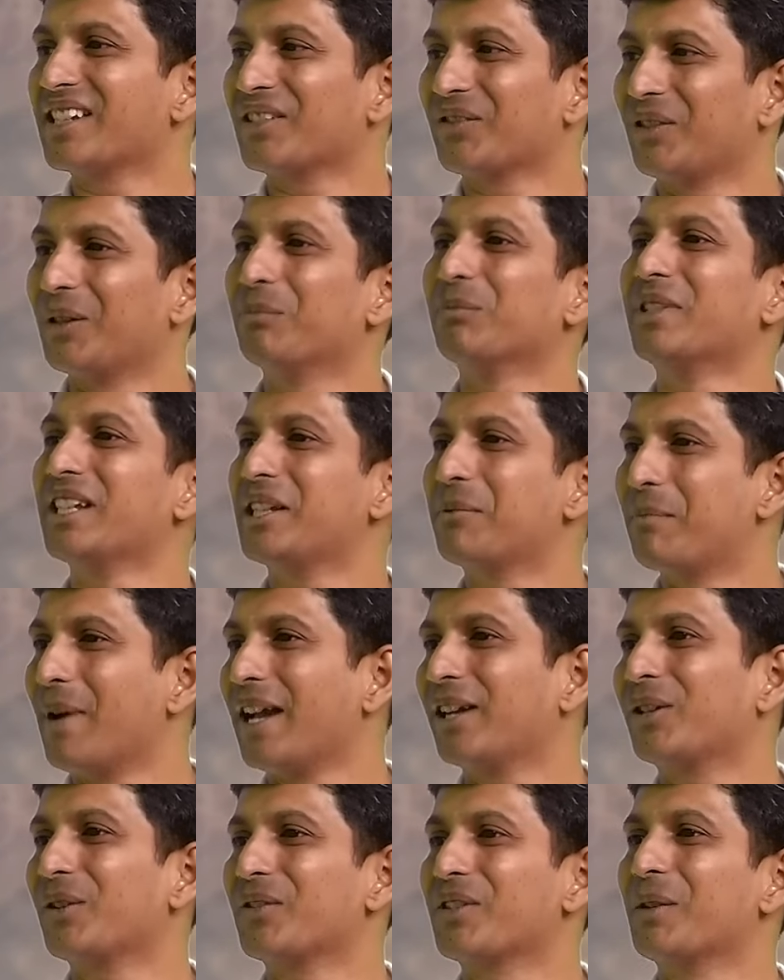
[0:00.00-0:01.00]
us from this
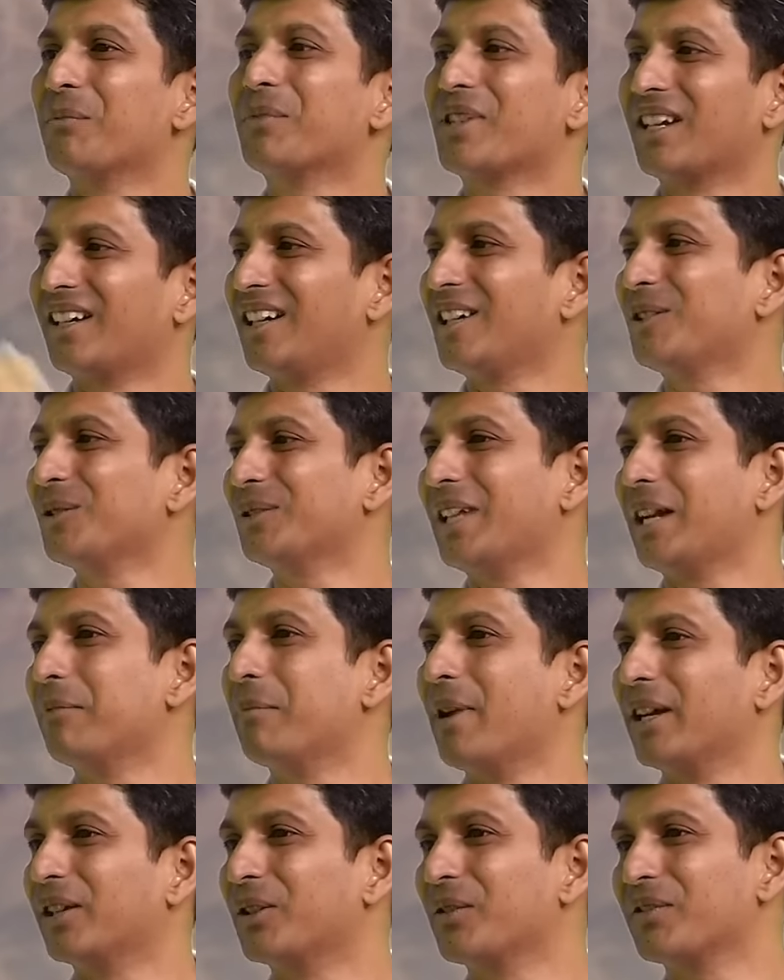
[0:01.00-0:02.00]
bank of samsara to that
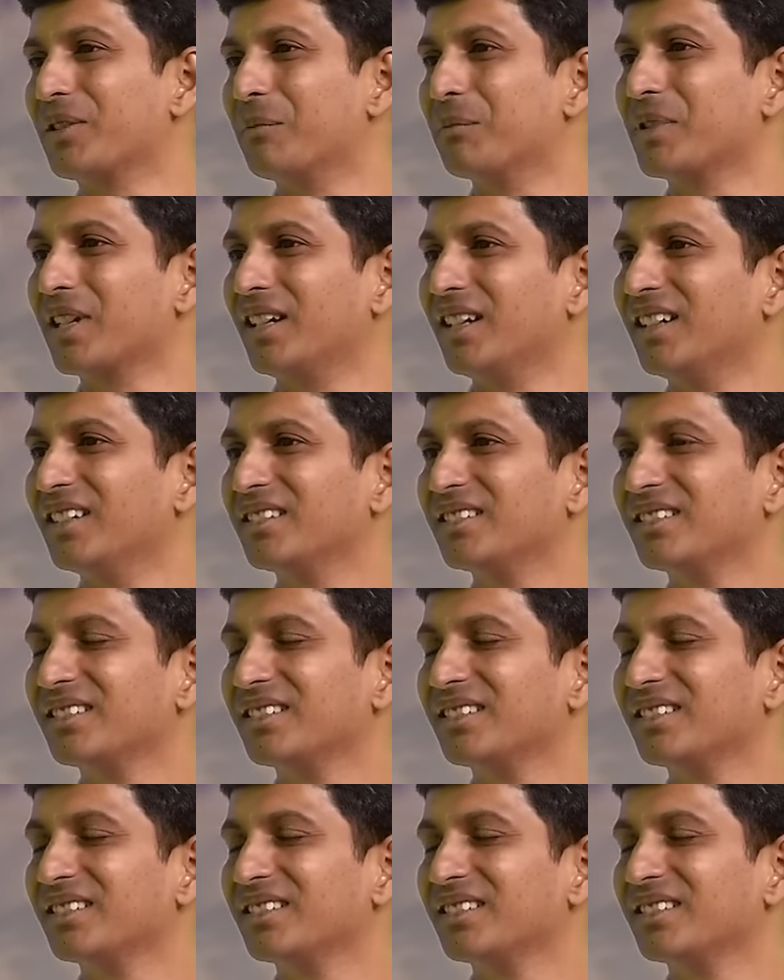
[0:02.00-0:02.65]
bank of samsara?